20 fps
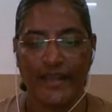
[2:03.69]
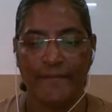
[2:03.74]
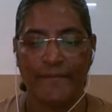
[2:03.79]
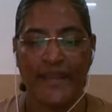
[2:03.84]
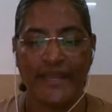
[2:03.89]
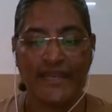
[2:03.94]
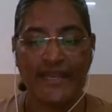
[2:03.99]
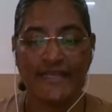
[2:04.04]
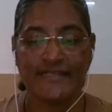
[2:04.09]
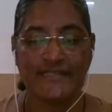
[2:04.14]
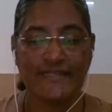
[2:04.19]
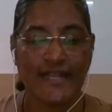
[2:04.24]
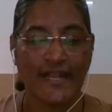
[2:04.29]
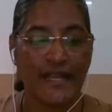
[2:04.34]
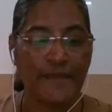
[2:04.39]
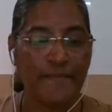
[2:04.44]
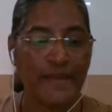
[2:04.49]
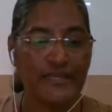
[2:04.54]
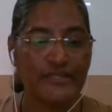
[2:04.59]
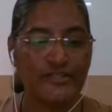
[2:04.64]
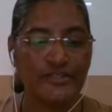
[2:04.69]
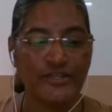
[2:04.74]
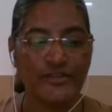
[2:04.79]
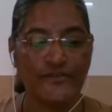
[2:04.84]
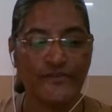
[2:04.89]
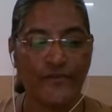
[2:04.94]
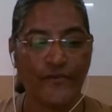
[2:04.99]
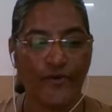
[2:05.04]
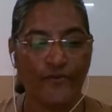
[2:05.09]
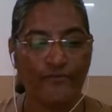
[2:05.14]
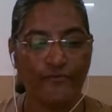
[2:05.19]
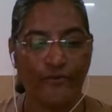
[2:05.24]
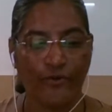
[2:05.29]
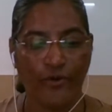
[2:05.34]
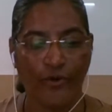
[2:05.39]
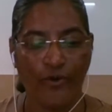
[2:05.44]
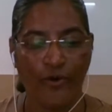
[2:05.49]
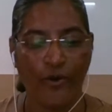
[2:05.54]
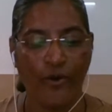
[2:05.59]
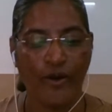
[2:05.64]
Many exclamations of
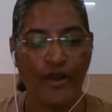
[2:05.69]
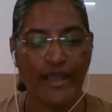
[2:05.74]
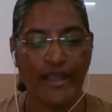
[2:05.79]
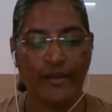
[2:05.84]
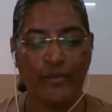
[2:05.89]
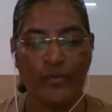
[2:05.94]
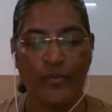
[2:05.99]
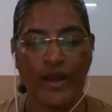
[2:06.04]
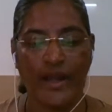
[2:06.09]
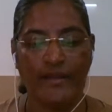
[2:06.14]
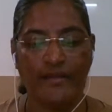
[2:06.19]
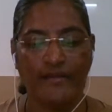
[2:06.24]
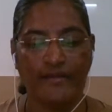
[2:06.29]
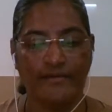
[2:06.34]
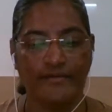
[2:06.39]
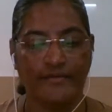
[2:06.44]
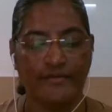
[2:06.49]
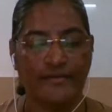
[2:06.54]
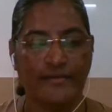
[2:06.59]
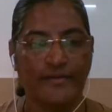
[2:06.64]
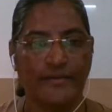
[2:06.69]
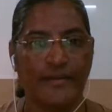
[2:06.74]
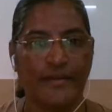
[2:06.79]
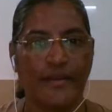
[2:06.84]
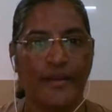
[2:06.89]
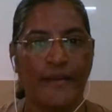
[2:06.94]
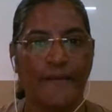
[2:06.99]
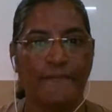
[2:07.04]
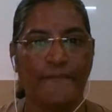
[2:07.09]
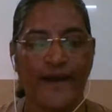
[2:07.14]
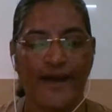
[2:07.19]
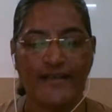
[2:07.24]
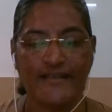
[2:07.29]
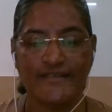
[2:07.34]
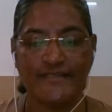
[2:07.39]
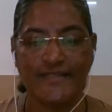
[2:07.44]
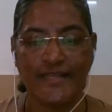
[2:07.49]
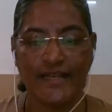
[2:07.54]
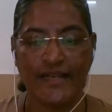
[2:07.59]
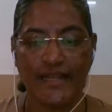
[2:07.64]
awe and wonder
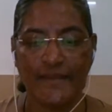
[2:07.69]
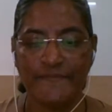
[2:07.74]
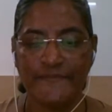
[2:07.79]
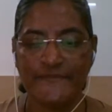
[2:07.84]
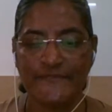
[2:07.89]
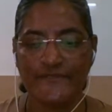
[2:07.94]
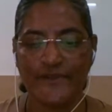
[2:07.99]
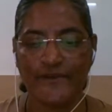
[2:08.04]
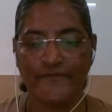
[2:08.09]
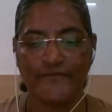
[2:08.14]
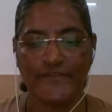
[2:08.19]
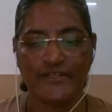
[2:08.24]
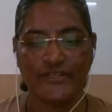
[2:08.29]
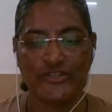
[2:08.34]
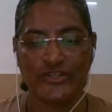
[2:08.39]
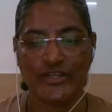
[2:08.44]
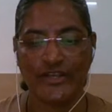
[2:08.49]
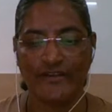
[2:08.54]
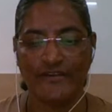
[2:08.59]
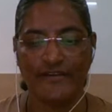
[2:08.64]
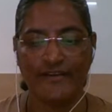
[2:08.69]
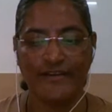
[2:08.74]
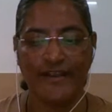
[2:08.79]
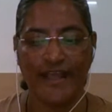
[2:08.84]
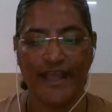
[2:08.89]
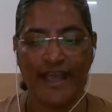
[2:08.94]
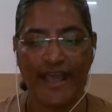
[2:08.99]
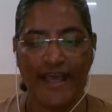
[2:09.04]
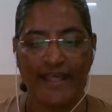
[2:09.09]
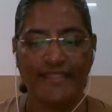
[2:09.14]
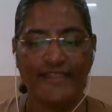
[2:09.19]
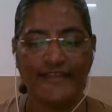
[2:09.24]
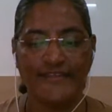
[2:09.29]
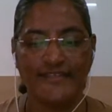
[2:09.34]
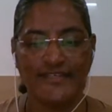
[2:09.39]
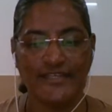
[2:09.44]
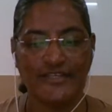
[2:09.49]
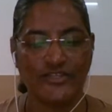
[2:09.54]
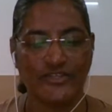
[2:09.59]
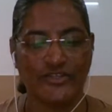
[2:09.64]
passed the lips of the children and the
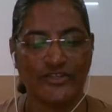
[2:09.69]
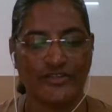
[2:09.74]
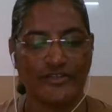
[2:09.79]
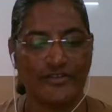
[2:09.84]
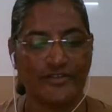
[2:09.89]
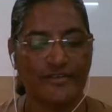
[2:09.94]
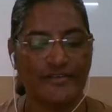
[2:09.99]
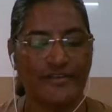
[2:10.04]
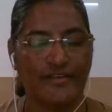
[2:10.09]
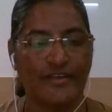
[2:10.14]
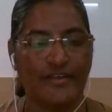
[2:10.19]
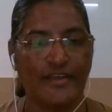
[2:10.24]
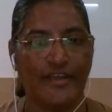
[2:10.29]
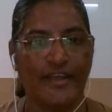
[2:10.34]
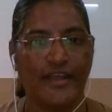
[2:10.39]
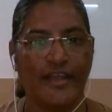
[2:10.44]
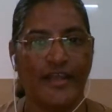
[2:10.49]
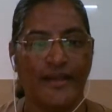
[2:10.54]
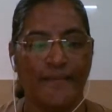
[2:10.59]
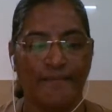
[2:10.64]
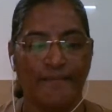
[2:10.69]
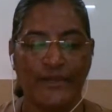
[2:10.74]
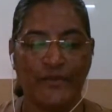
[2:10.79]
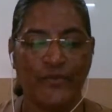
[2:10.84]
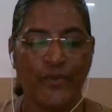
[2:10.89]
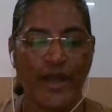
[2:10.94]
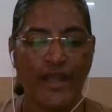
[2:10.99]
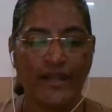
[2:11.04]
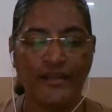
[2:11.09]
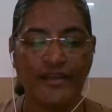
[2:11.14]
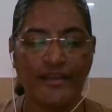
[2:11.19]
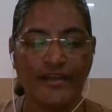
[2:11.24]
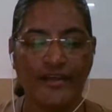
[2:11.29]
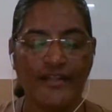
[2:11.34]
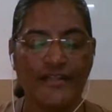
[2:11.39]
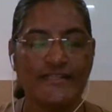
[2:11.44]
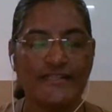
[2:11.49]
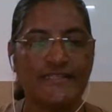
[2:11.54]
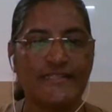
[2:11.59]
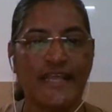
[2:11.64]
teacher. But one
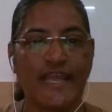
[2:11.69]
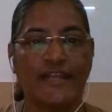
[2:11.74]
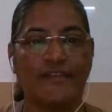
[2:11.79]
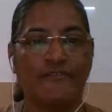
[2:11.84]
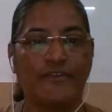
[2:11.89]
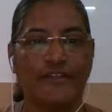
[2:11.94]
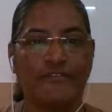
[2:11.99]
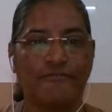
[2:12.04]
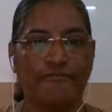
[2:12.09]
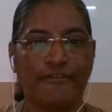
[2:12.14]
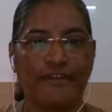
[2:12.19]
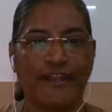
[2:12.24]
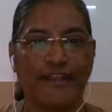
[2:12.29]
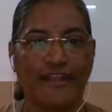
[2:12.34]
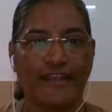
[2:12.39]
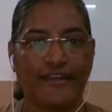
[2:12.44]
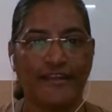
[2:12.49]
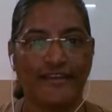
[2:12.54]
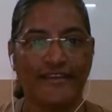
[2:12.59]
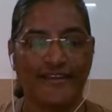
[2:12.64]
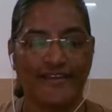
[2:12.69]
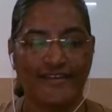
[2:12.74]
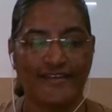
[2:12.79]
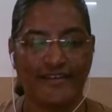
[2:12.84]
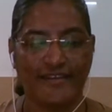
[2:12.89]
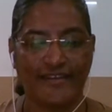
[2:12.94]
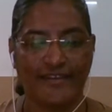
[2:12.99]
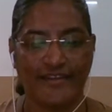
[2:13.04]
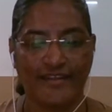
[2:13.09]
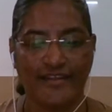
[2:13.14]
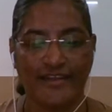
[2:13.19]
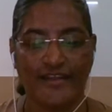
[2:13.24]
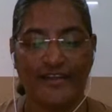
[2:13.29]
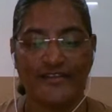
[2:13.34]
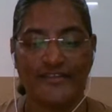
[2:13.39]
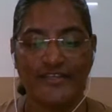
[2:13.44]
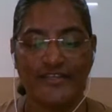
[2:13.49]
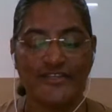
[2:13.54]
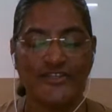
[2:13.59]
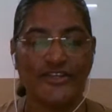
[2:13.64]
girl said with feeling,
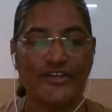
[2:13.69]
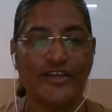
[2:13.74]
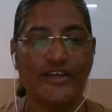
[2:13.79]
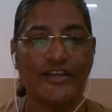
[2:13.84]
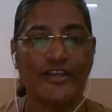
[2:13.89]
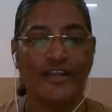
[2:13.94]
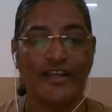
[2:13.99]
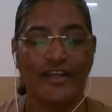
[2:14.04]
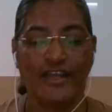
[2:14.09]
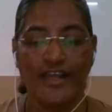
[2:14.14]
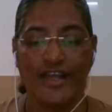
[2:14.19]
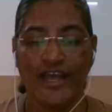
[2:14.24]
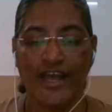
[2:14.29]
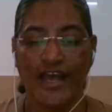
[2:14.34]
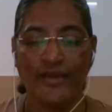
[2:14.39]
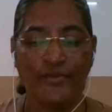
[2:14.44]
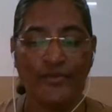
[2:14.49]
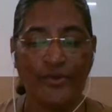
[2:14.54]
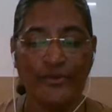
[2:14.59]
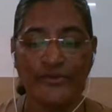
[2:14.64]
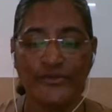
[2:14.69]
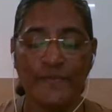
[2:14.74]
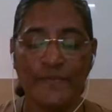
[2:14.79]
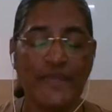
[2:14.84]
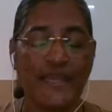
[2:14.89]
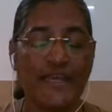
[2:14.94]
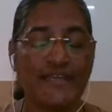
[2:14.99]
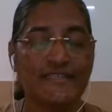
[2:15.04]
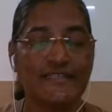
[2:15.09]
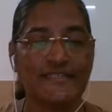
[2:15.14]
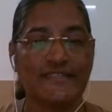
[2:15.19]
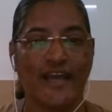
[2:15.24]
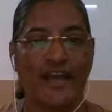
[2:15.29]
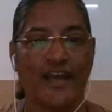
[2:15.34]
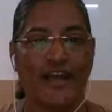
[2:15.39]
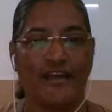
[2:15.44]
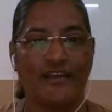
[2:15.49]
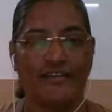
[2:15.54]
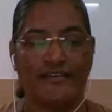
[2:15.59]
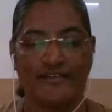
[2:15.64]
"Teacher, I want to be a
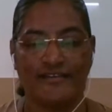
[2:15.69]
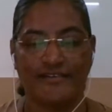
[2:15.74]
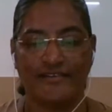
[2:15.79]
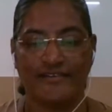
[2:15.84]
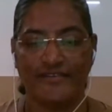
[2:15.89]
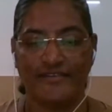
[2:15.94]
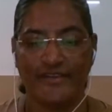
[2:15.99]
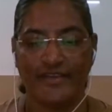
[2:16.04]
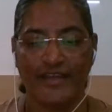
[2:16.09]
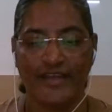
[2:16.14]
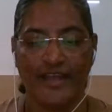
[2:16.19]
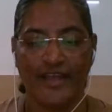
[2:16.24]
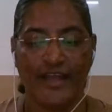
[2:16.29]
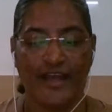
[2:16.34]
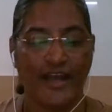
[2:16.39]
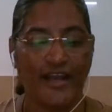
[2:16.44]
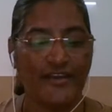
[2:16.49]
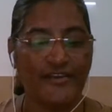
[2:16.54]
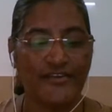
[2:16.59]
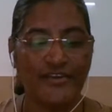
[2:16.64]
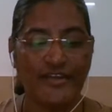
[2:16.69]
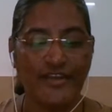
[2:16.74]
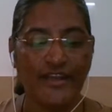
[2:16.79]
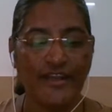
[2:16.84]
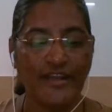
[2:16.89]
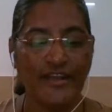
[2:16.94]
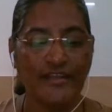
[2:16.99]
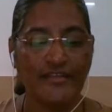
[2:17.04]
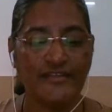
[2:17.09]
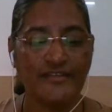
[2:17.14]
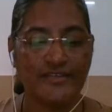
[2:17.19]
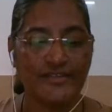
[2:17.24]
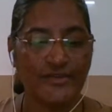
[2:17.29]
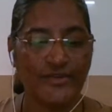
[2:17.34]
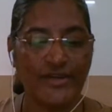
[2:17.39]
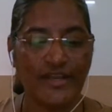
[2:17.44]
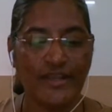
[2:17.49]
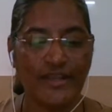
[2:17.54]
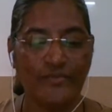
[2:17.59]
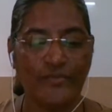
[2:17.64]
star. I really,
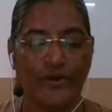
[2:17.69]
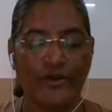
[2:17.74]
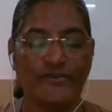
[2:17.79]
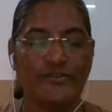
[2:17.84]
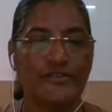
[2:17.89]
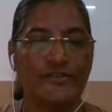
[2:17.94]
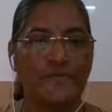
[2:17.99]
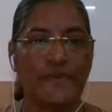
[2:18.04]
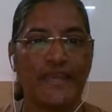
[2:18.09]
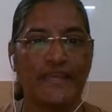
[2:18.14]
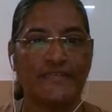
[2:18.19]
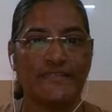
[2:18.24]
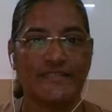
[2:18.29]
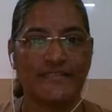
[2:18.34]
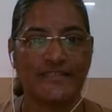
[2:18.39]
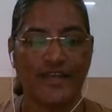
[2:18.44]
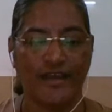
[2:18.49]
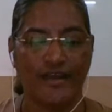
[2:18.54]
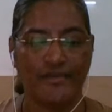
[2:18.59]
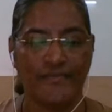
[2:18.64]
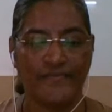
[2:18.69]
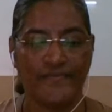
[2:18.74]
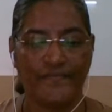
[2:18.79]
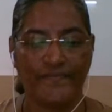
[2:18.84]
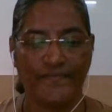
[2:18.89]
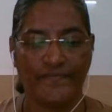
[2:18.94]
truly want to be a star."